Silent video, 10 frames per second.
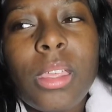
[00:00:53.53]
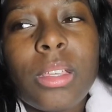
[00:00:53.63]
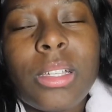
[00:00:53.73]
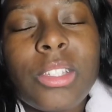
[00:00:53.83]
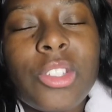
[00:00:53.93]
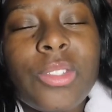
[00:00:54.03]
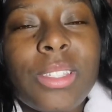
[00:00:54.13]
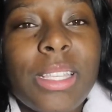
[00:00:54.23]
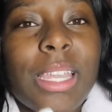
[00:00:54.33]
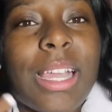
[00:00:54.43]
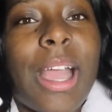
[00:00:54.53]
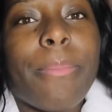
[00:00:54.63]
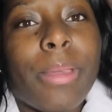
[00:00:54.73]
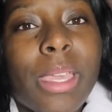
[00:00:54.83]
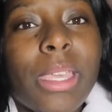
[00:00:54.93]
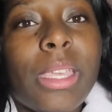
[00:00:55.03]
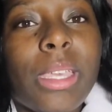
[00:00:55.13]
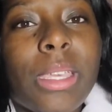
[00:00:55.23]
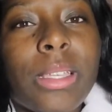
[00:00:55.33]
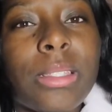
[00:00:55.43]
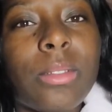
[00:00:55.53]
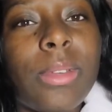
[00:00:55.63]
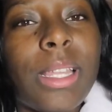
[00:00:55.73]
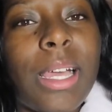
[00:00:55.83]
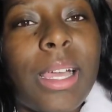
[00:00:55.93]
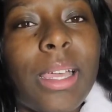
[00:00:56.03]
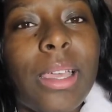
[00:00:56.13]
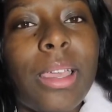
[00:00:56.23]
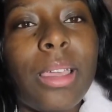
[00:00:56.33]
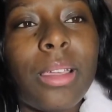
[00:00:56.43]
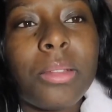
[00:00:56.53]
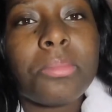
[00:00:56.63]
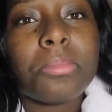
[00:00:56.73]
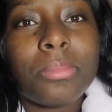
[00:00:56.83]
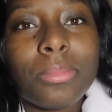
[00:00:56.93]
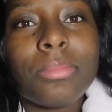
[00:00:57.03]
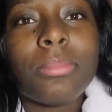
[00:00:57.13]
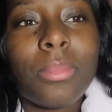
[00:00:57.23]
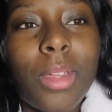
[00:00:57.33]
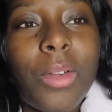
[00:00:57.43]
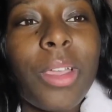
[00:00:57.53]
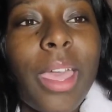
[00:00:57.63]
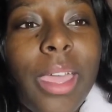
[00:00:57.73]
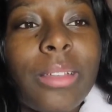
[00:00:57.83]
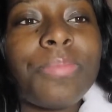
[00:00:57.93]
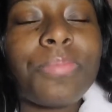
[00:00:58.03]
because she was saying like how big he is. And we like, okay.